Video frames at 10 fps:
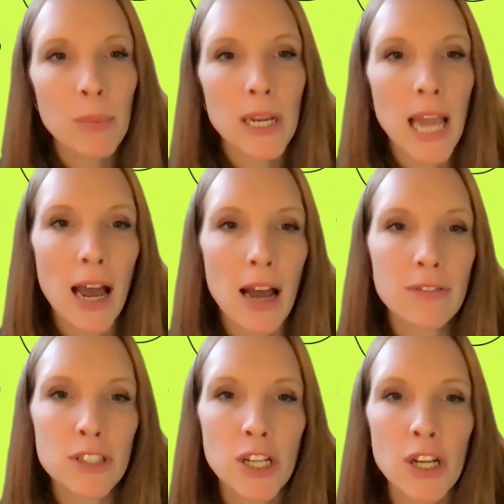we have
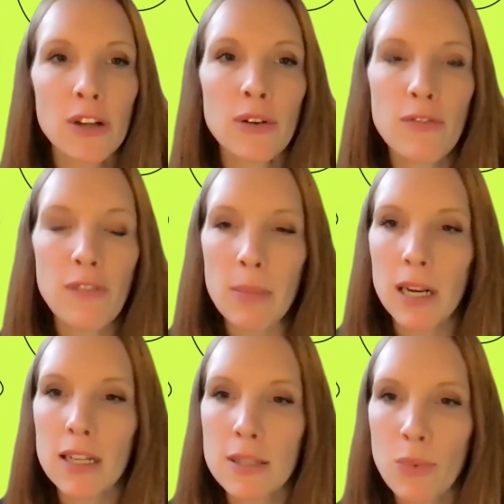two
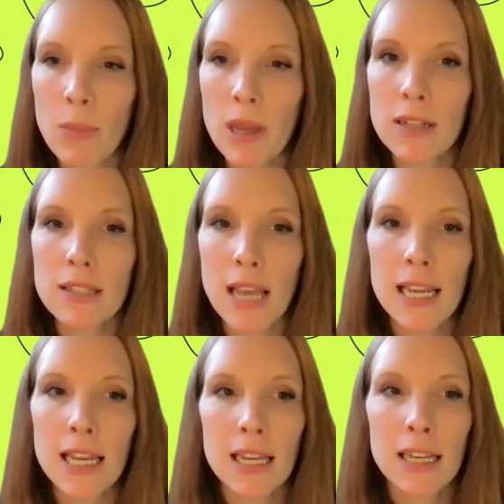fabulous women
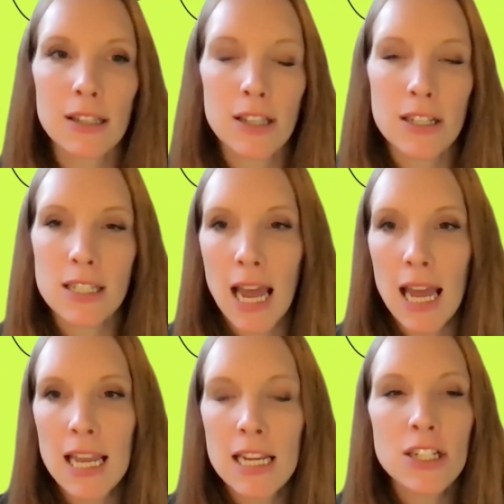taking the
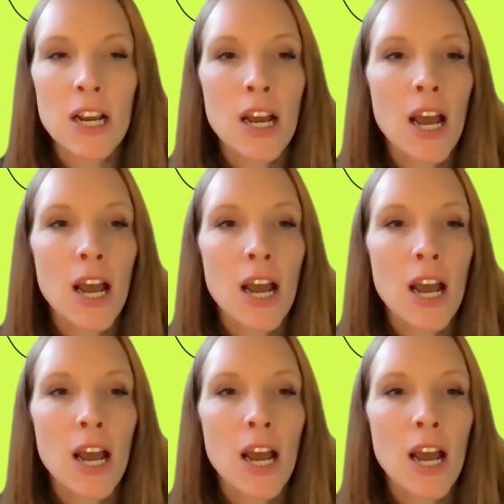stage.